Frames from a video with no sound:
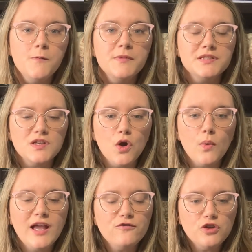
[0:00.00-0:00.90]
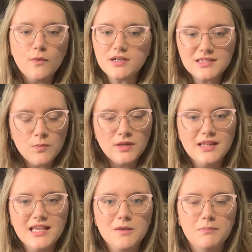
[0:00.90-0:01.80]
So if you are someone
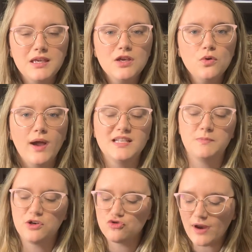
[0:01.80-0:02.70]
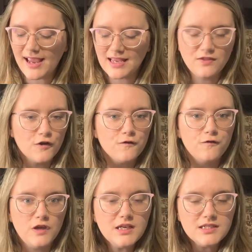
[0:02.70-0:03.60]
like me who has been dragging their
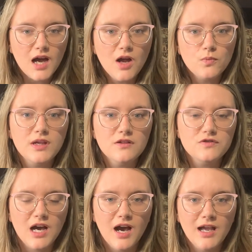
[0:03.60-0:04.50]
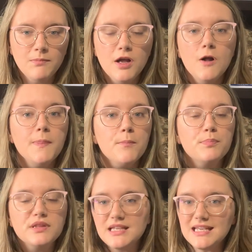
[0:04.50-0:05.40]
feet on Wheel of Time,
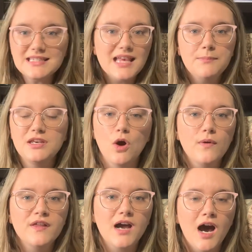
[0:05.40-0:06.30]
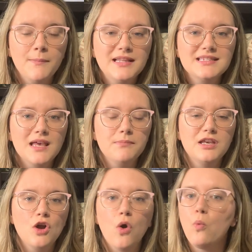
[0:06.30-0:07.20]
please let me know in the comments. Let me
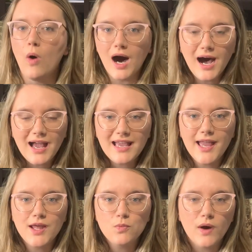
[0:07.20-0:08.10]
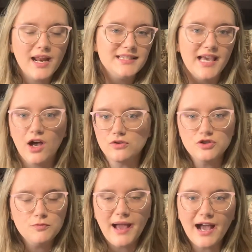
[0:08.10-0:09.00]
know why and what has held
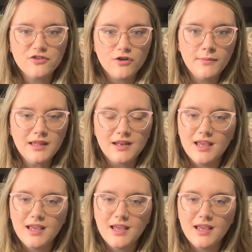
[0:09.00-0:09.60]
you back from it.